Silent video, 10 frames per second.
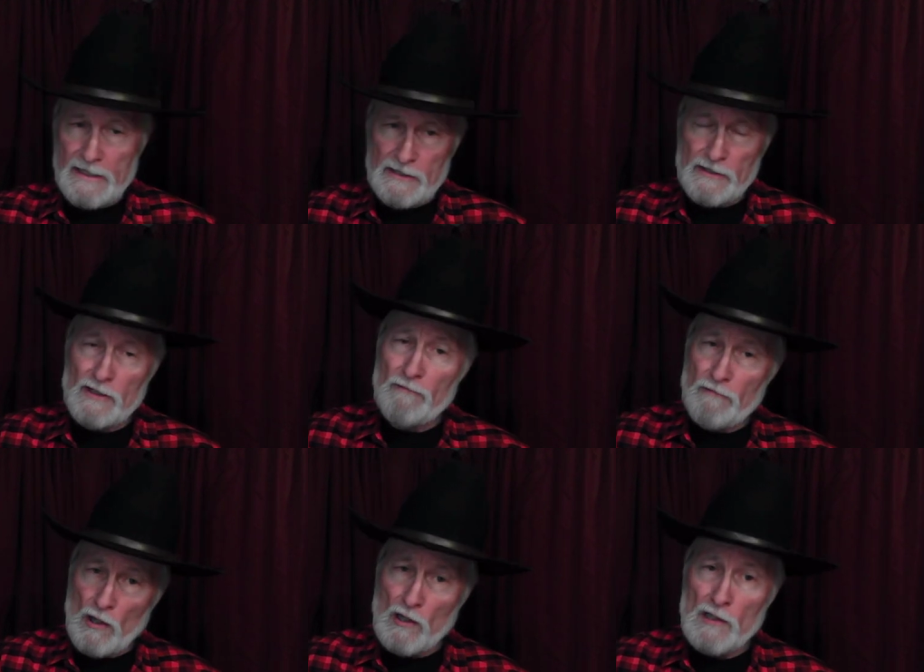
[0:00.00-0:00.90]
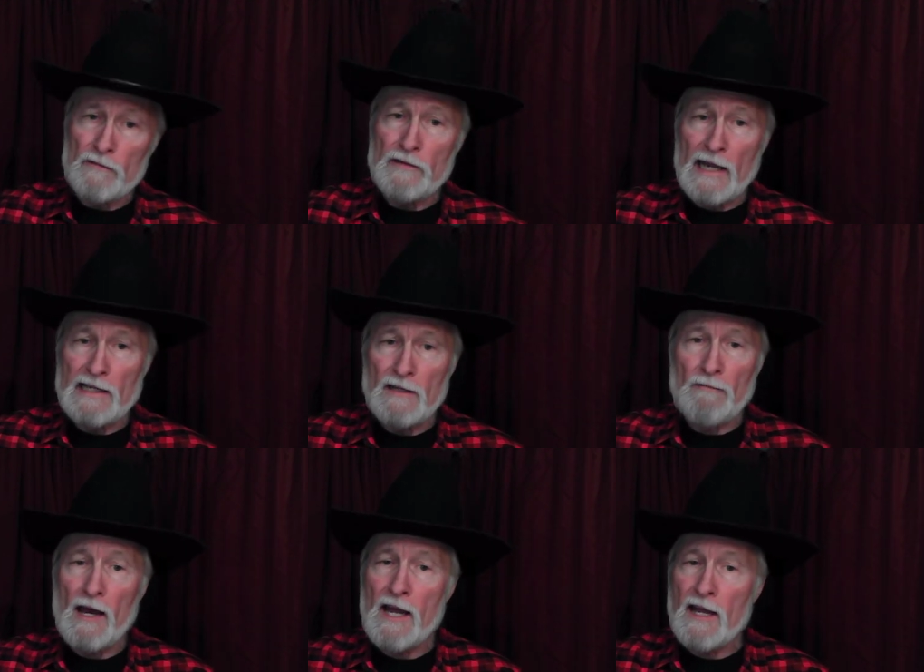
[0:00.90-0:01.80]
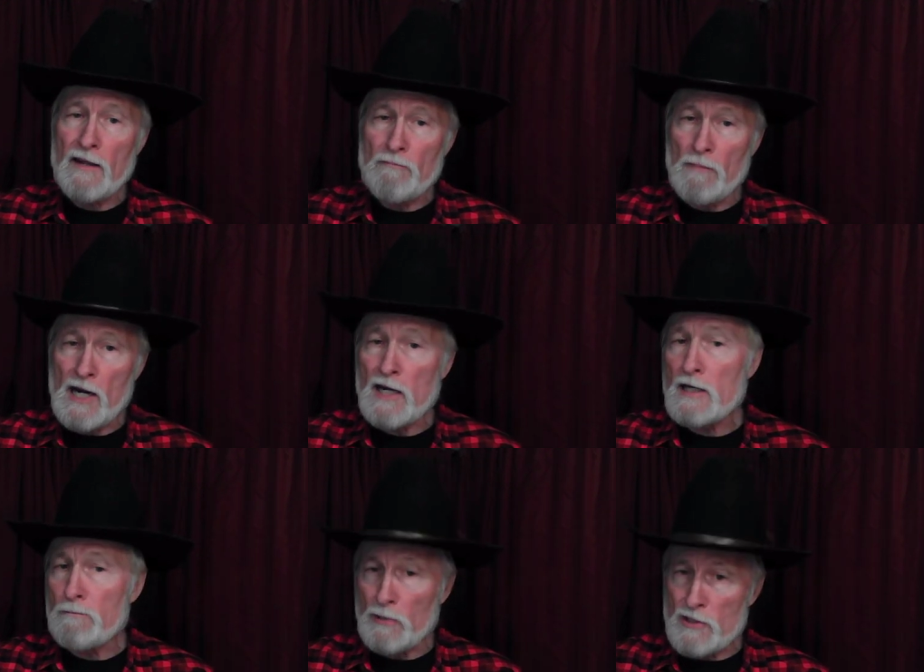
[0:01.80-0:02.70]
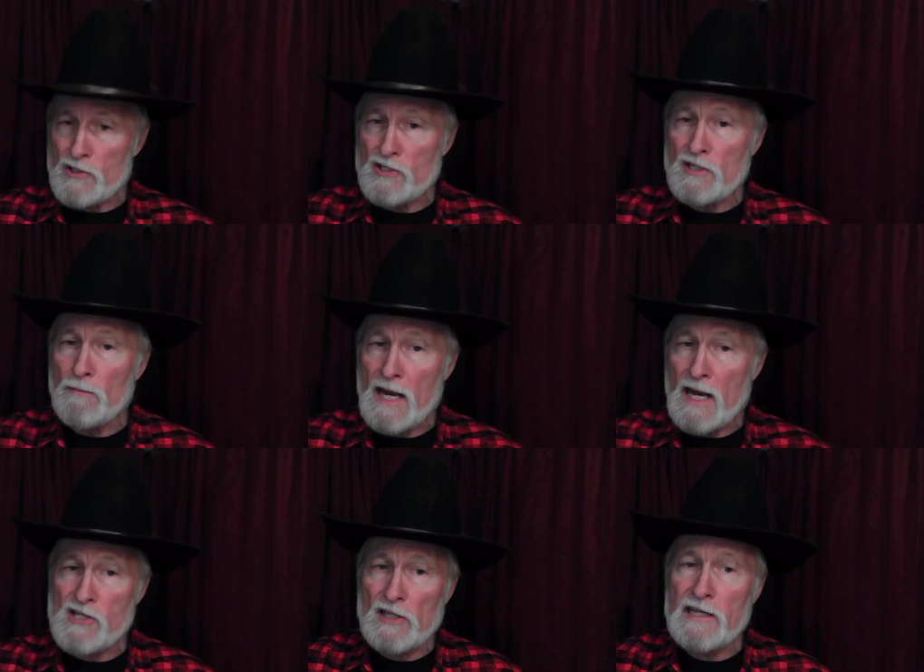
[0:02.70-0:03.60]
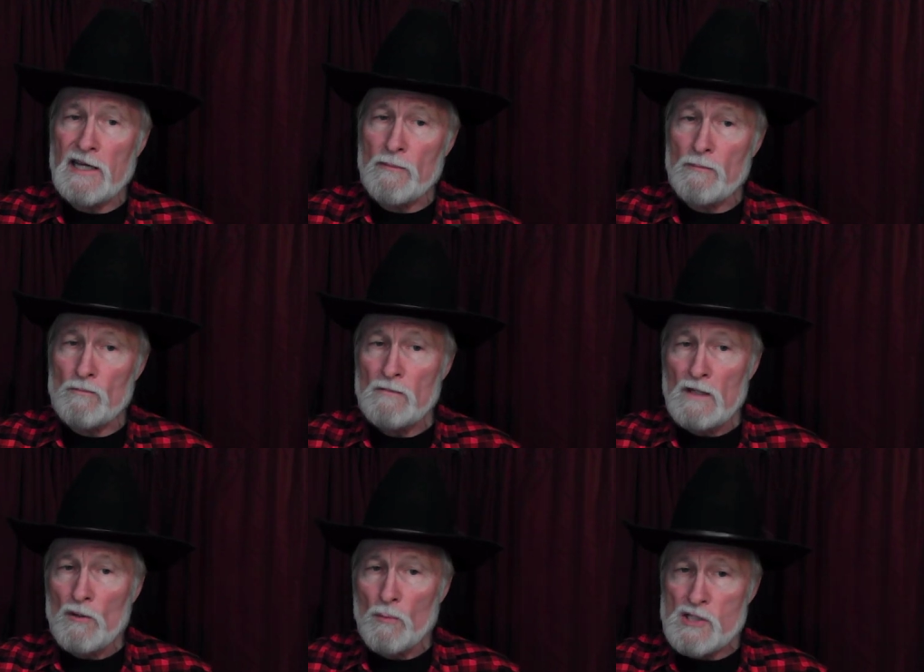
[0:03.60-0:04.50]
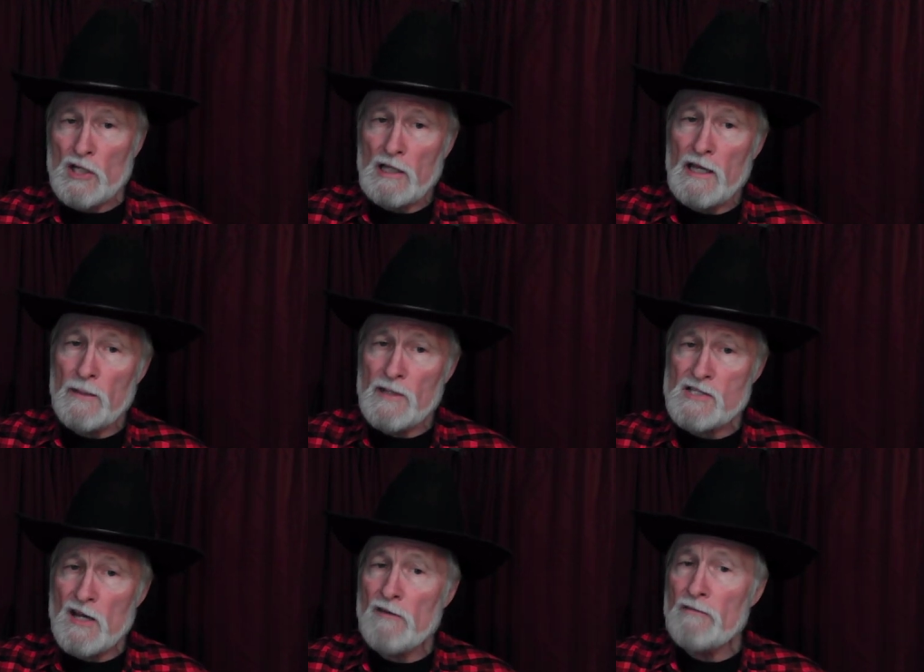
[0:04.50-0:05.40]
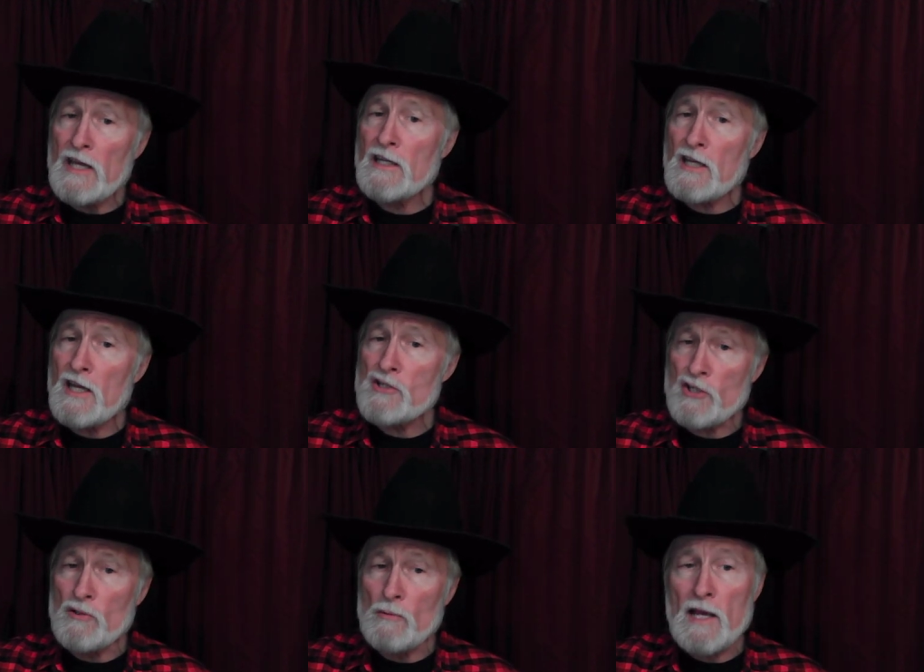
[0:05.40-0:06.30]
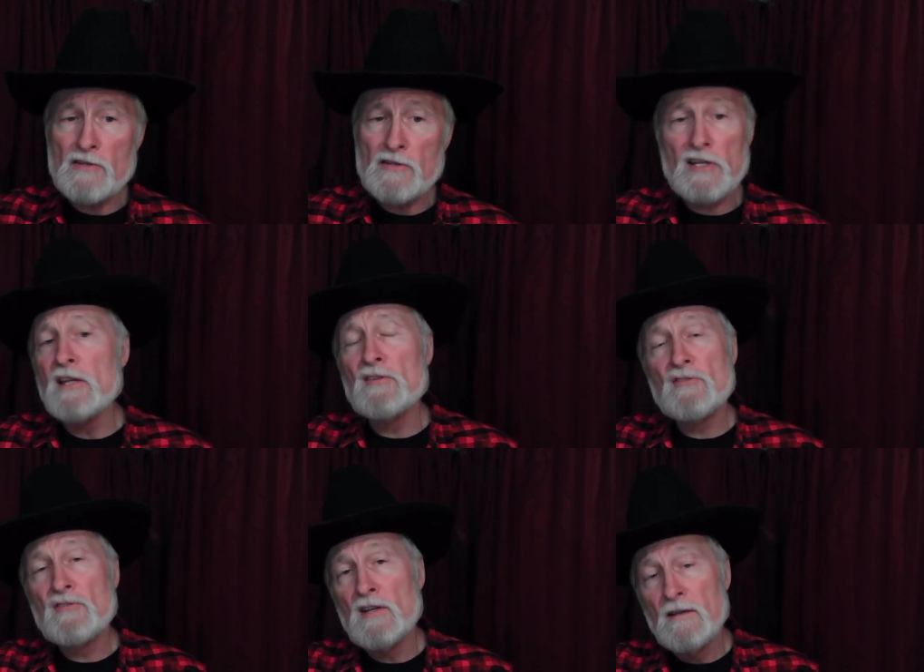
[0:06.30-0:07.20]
In the fall of 95, Mark purchased a mausoleum, which he claimed as a vacation residence.